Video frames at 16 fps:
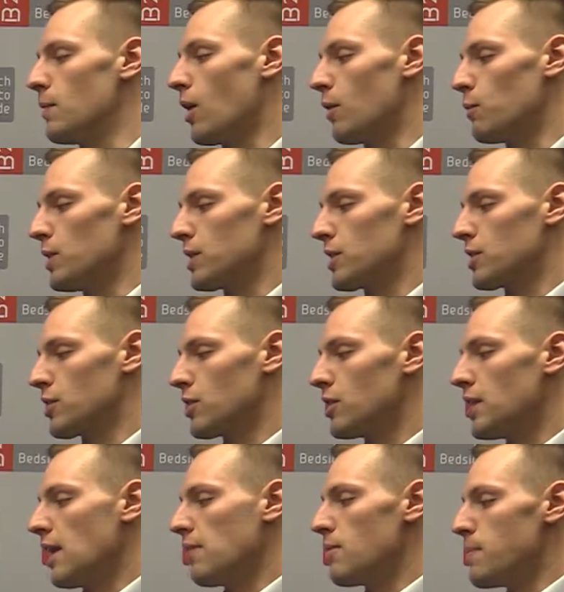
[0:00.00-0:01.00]
We
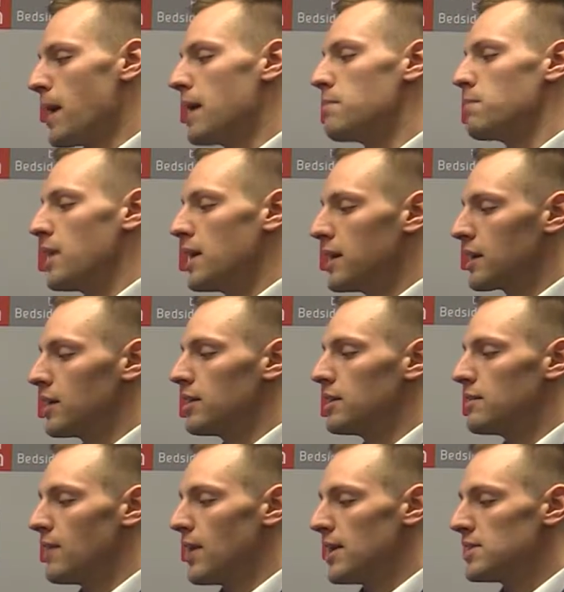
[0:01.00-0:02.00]
currently have a patent pending on the
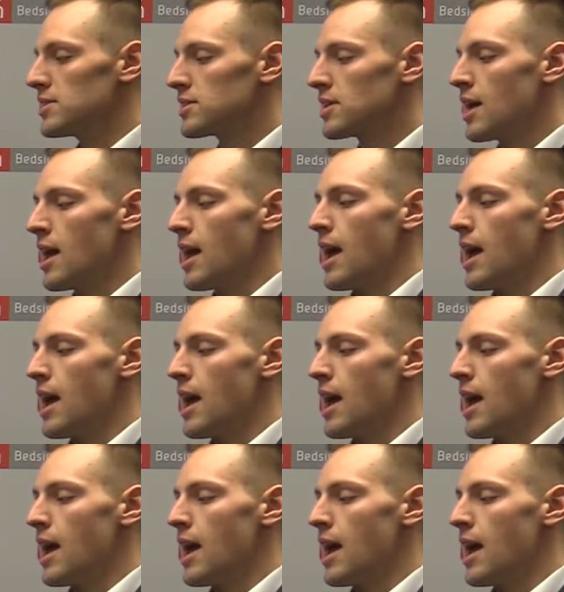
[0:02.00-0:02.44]
device,